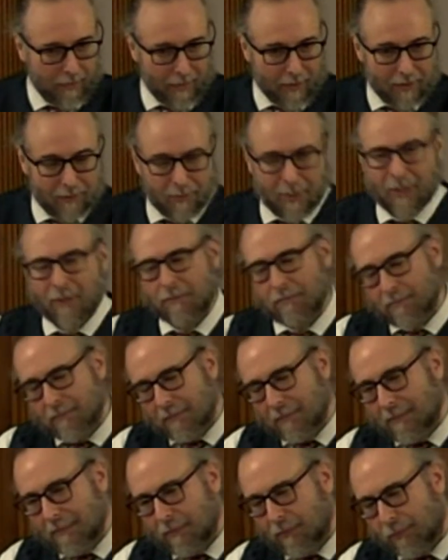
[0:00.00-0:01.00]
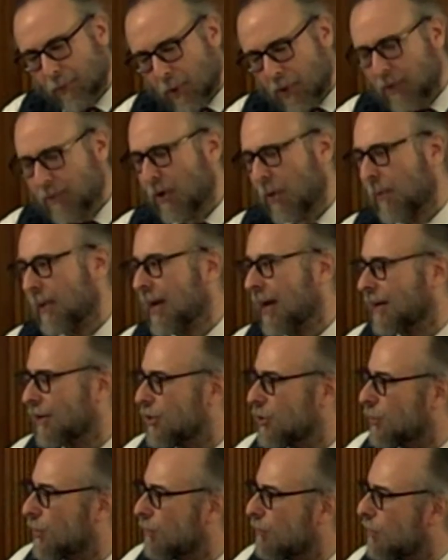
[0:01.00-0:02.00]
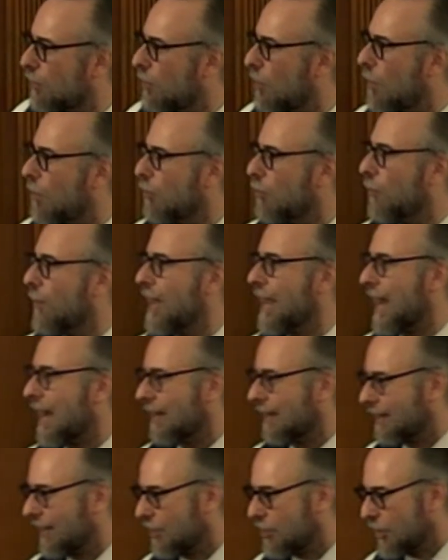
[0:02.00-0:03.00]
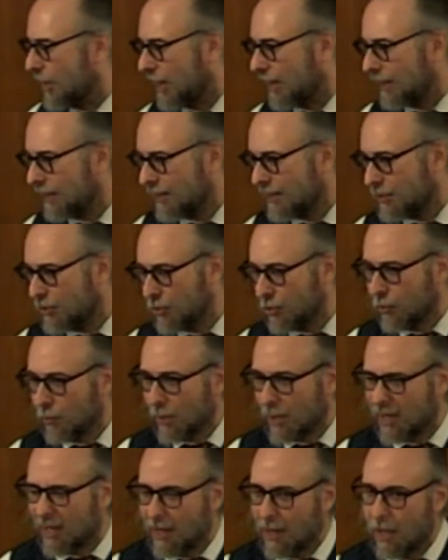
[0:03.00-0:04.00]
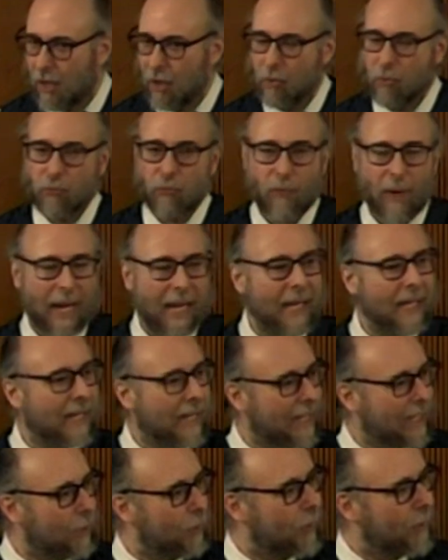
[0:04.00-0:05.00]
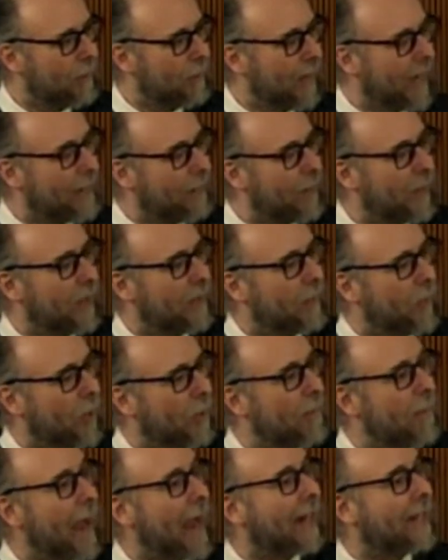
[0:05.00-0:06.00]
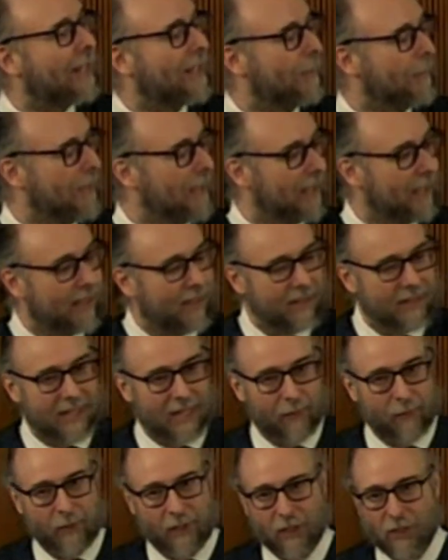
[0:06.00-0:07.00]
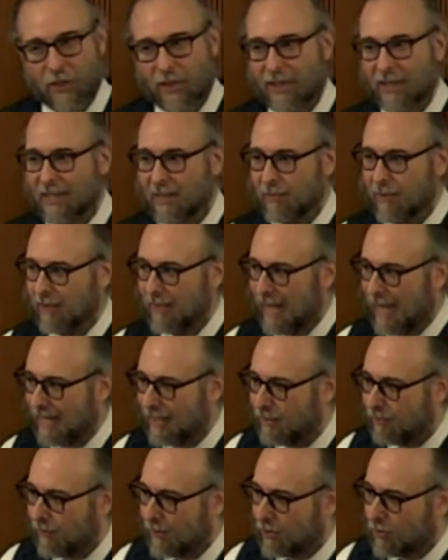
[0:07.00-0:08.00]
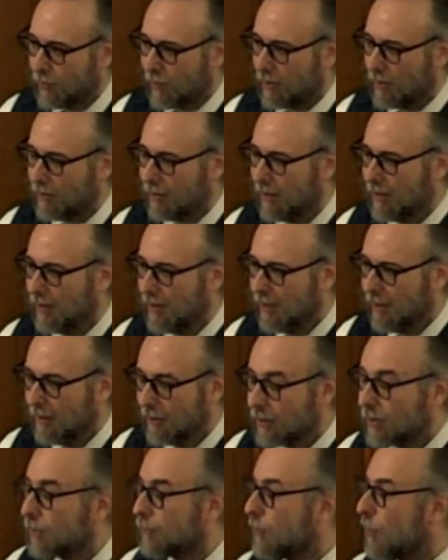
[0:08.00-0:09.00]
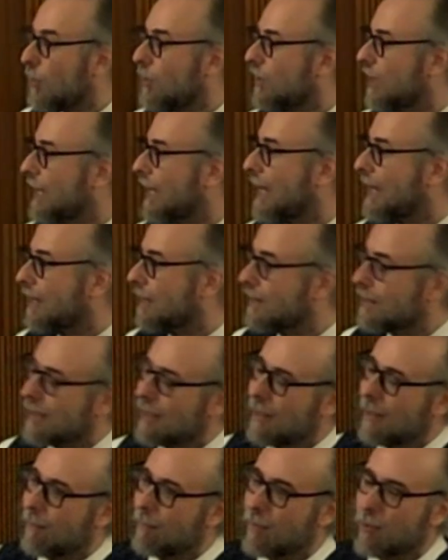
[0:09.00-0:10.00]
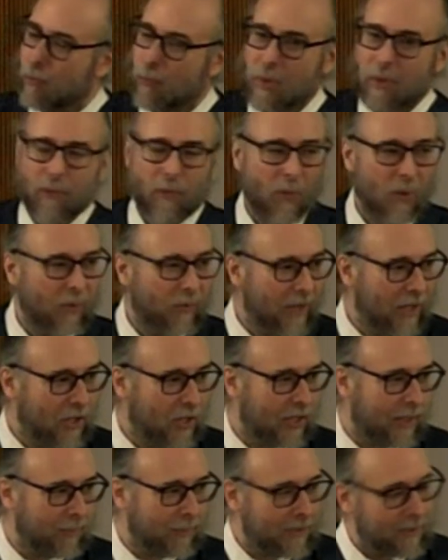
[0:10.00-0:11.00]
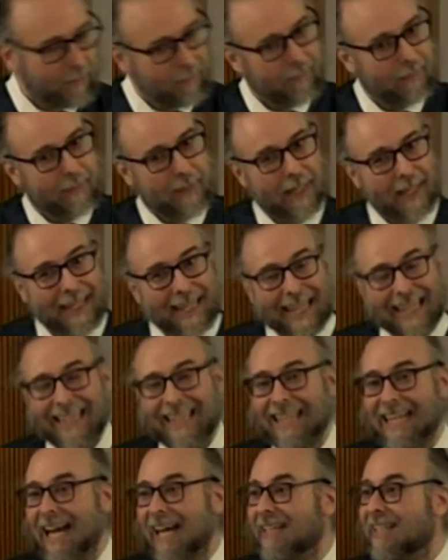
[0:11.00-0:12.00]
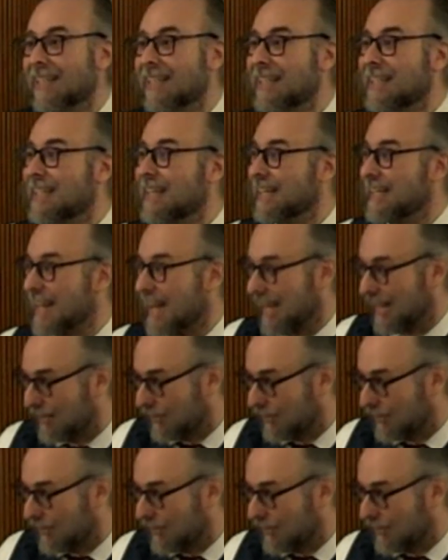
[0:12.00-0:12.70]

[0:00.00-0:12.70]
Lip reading: Well, first of all, we got to do a few reality checks to rein in what might be the more maximalist definitions of the land of Israel. So the first thing is, the river of Egypt, it's not the Nile,